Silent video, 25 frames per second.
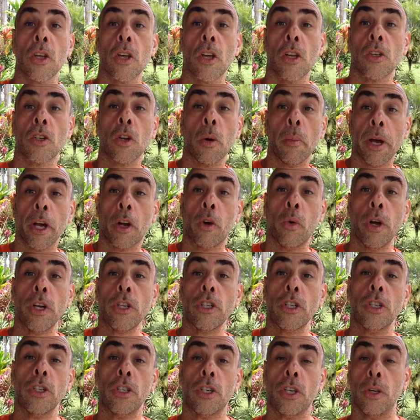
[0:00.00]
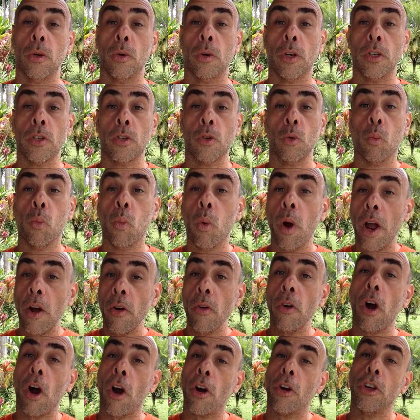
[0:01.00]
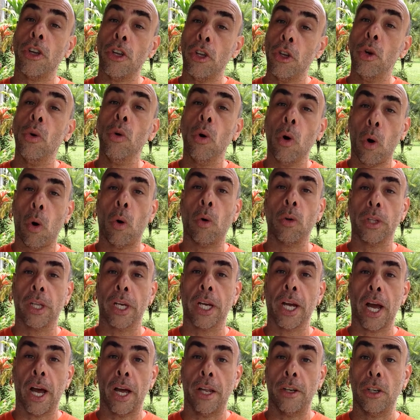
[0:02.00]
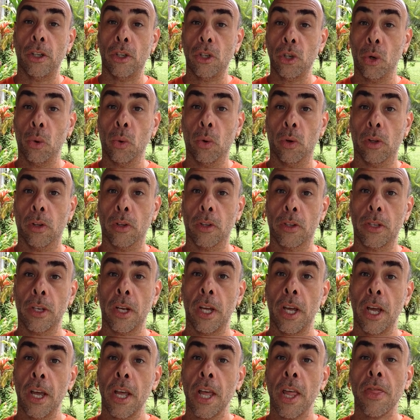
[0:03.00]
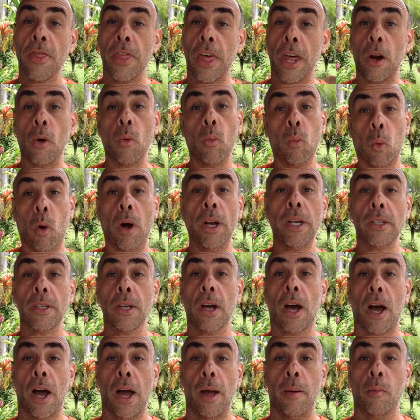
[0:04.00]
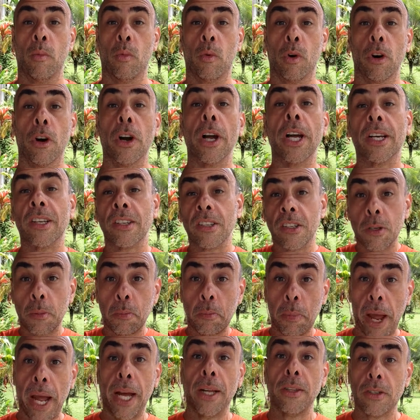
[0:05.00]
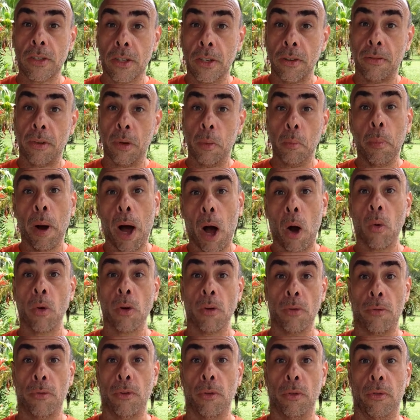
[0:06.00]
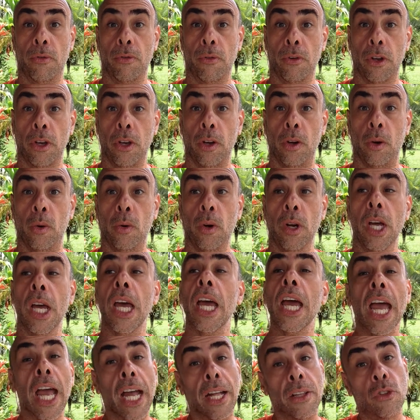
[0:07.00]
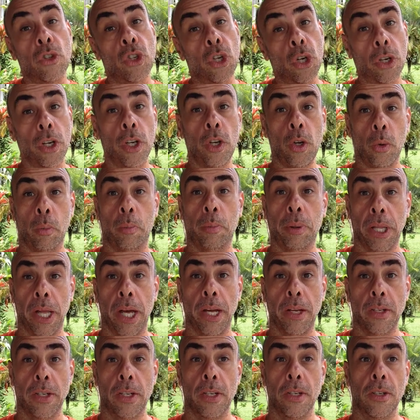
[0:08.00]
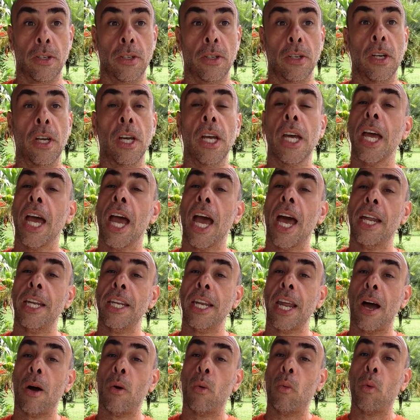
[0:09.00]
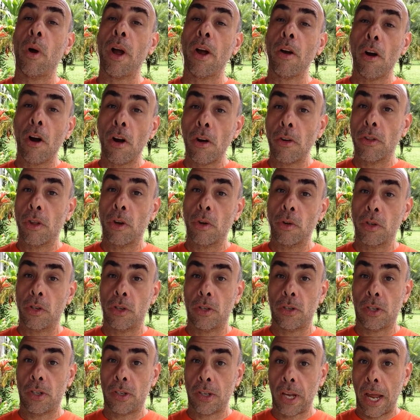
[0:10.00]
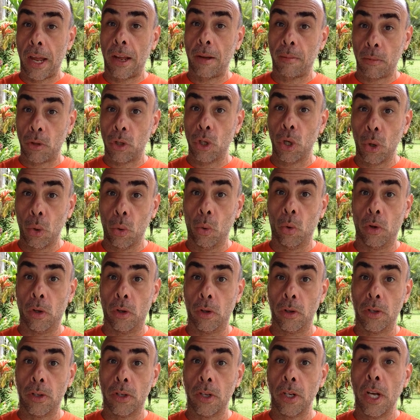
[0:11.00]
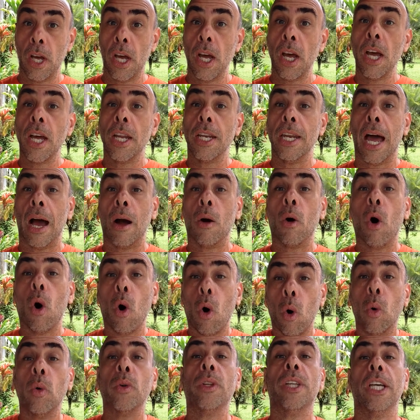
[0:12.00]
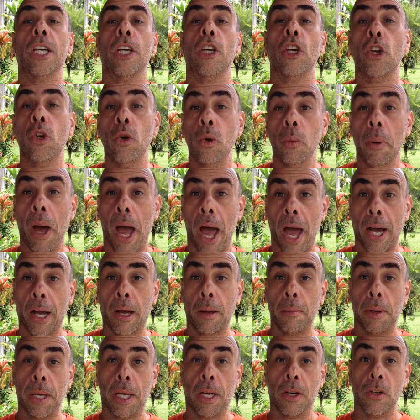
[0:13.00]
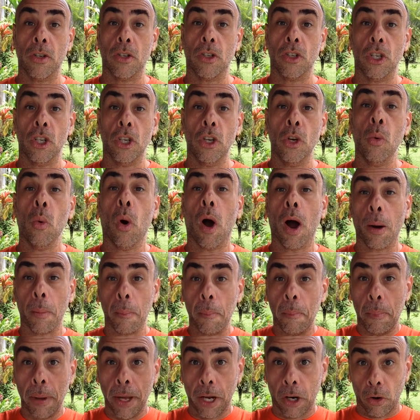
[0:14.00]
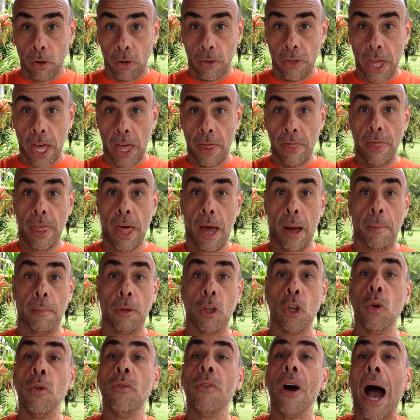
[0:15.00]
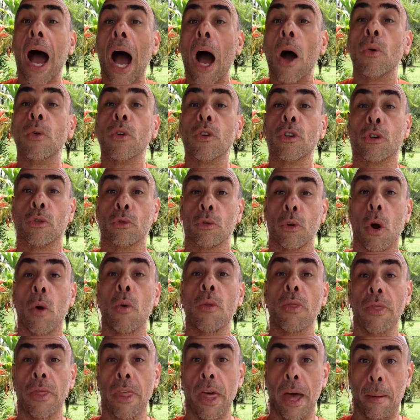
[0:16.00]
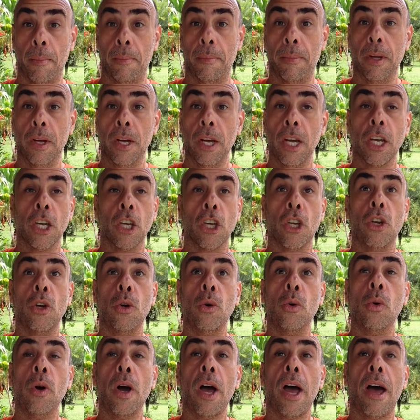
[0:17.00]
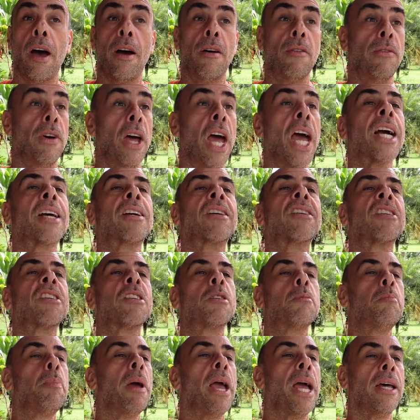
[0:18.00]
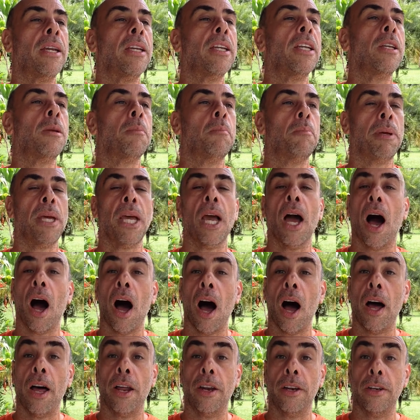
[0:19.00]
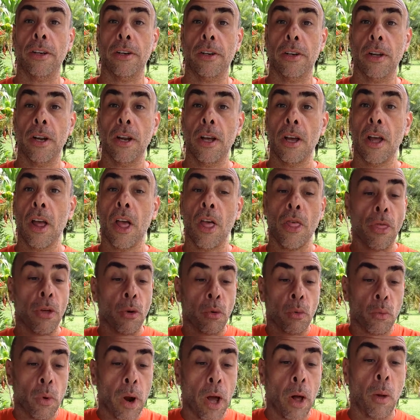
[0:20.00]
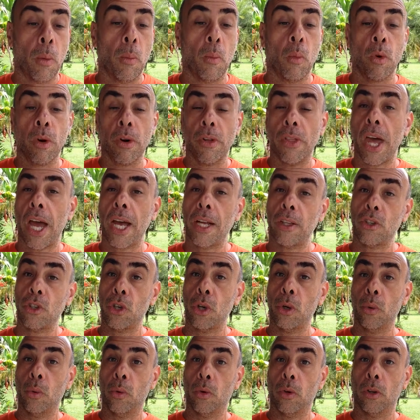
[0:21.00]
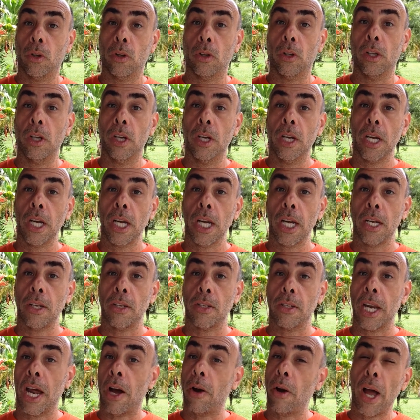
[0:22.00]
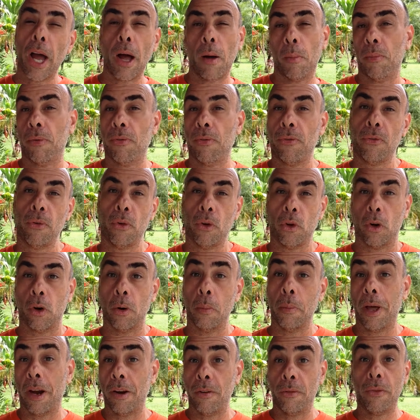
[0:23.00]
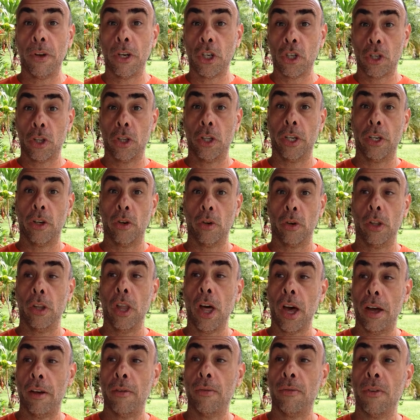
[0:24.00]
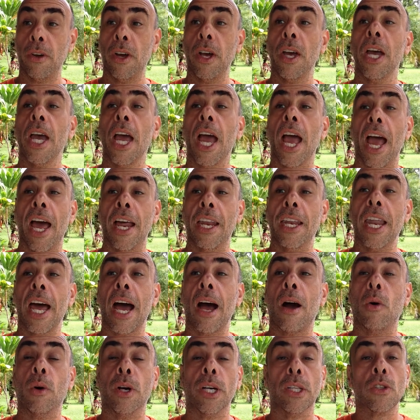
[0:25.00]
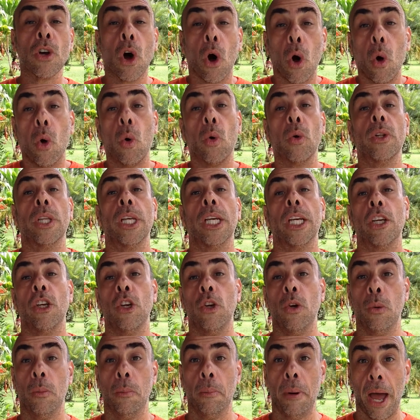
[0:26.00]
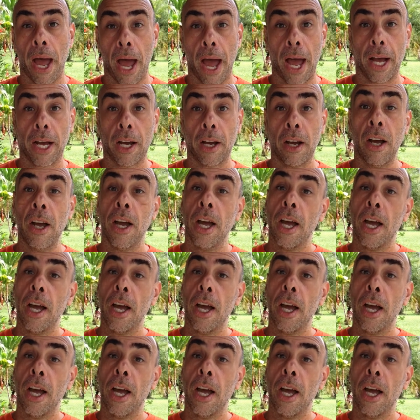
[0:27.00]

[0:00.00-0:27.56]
So my question to you is, where are you holding on to tools that at one time were expansive and powerful for you and took you places, and now where are those same tools now holding you back because you are bigger than them? You've outgrown them. You have expanded beyond the realm where that tool is now helpful or beneficial in your life, and now it's holding you back